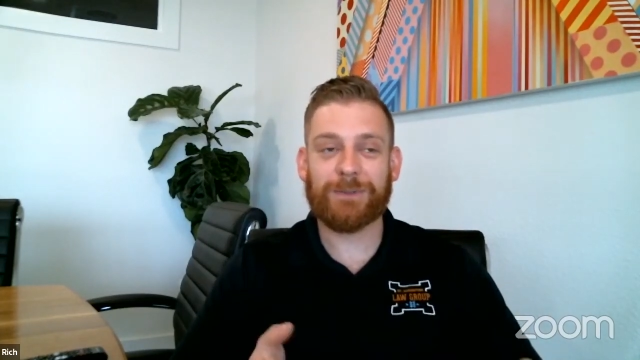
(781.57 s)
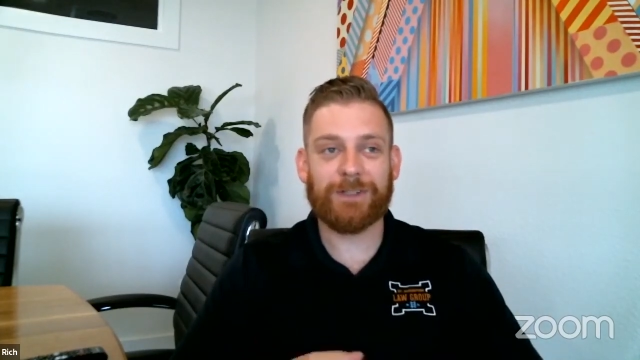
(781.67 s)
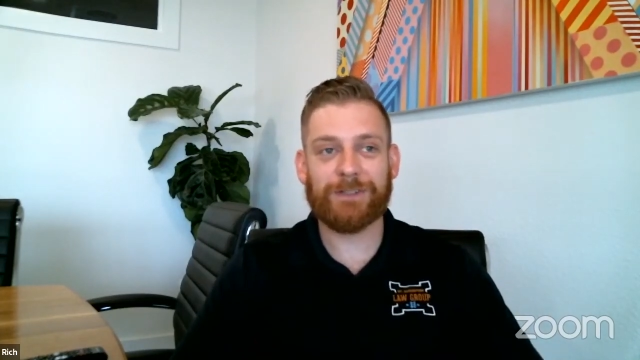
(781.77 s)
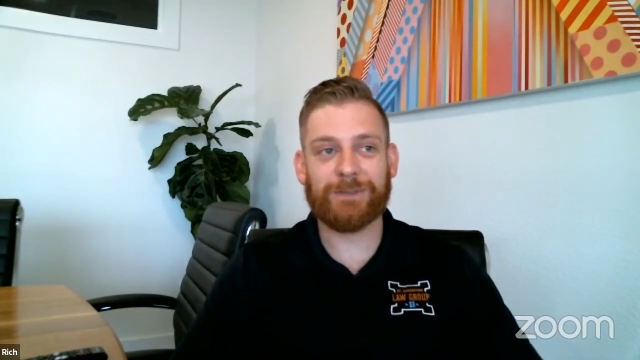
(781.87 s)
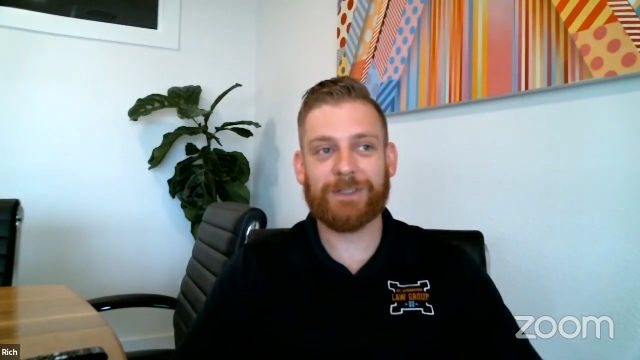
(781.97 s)

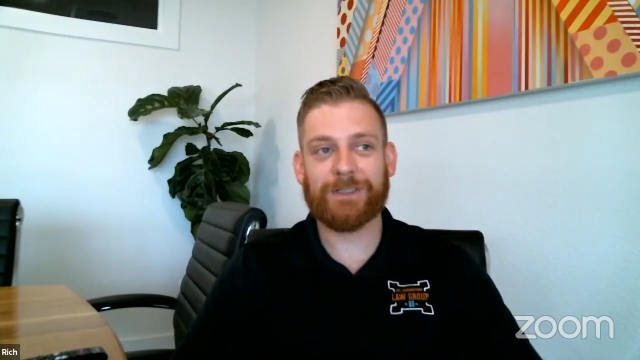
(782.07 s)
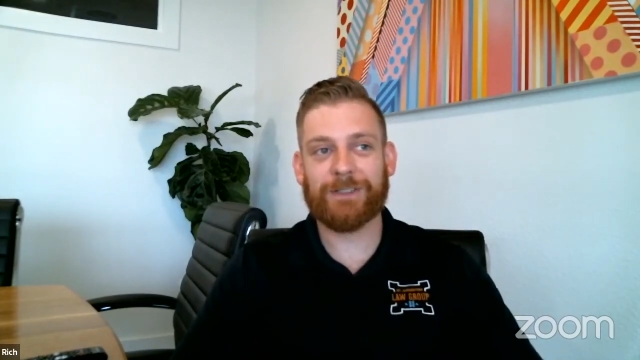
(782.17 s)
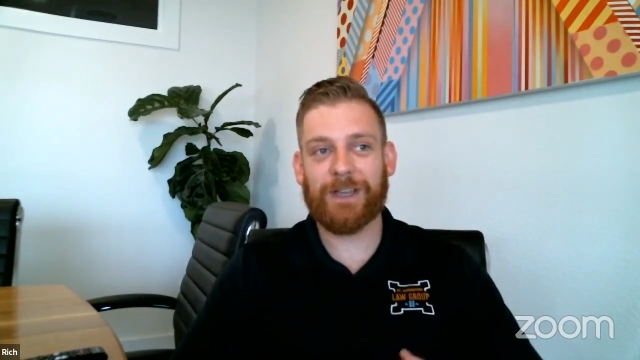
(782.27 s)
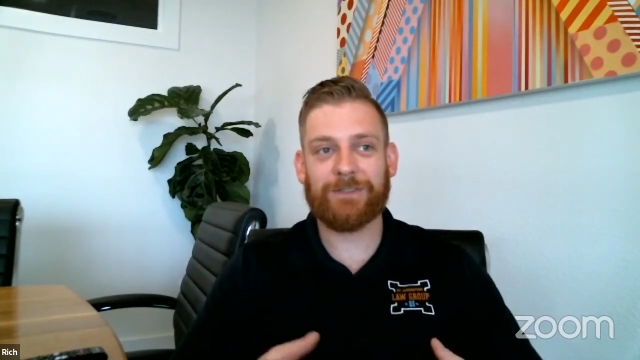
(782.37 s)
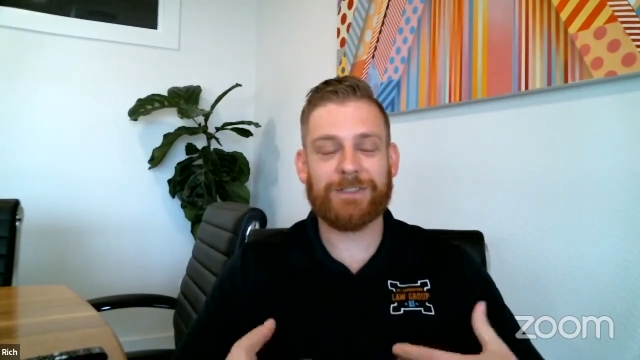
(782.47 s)
including
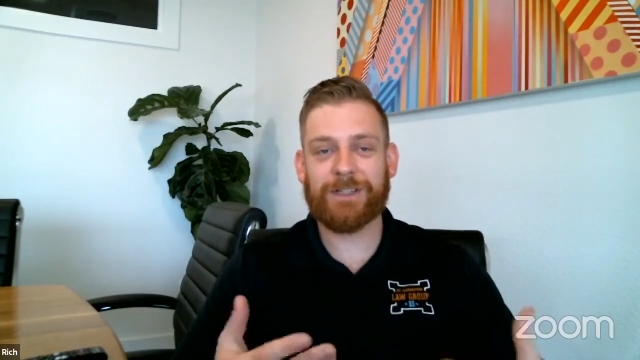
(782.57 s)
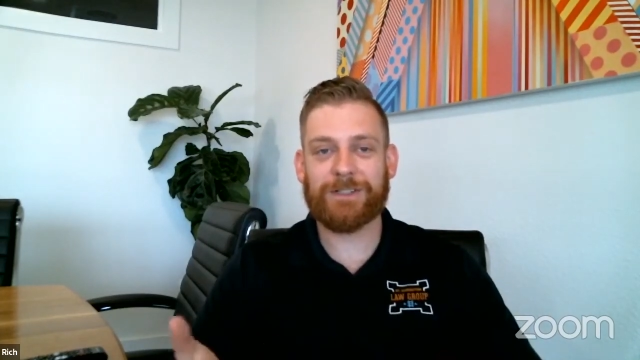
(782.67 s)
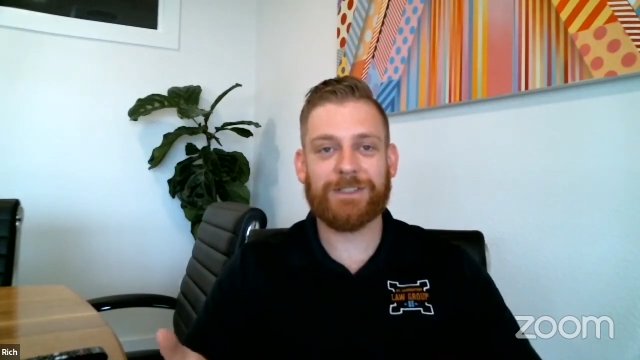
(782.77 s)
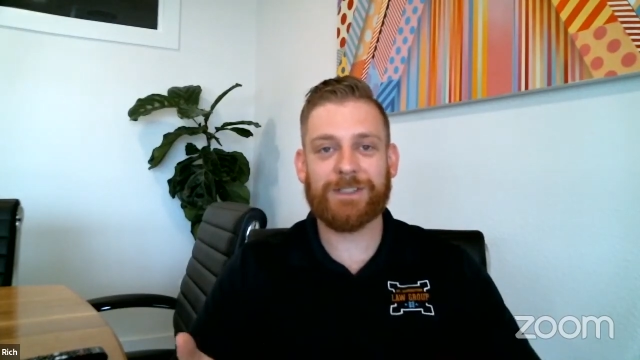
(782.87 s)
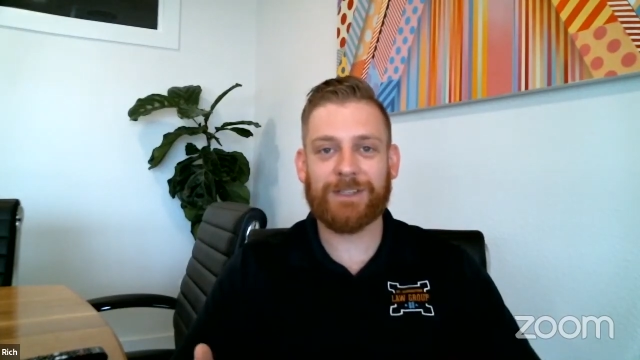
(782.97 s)

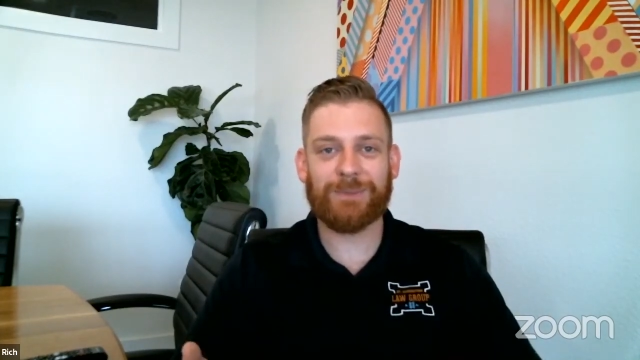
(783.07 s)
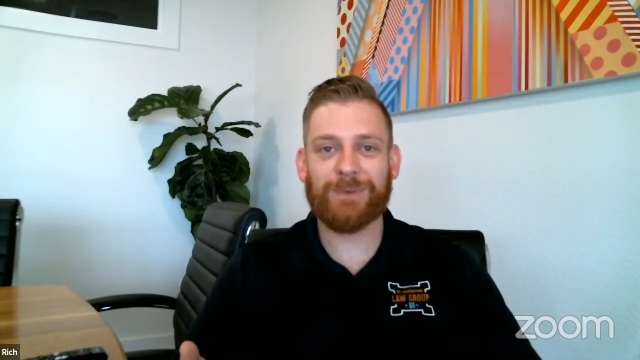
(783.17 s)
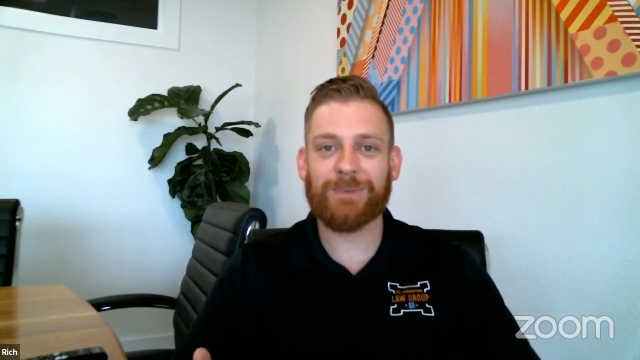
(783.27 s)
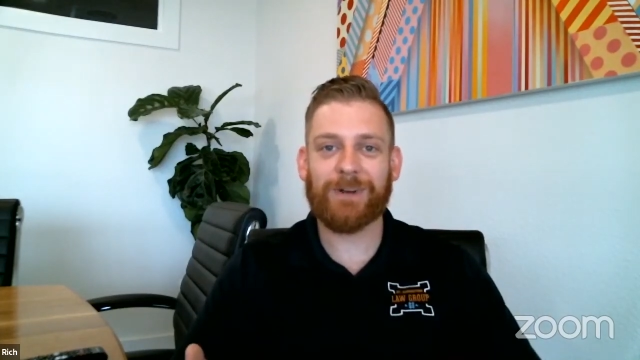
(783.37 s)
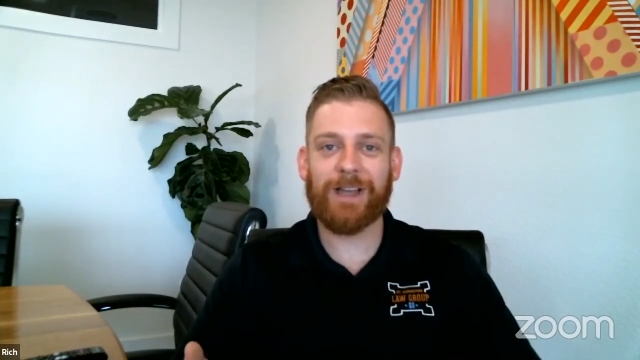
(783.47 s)
conversations like the
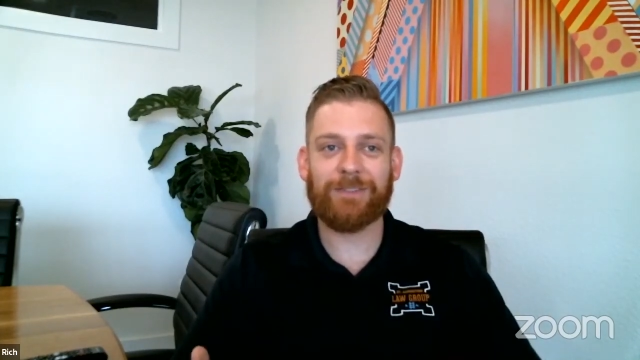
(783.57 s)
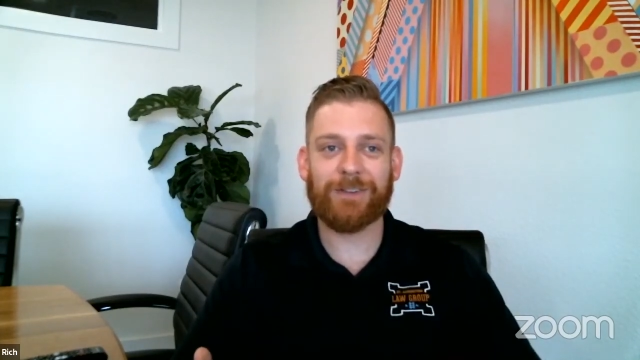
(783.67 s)
one we're having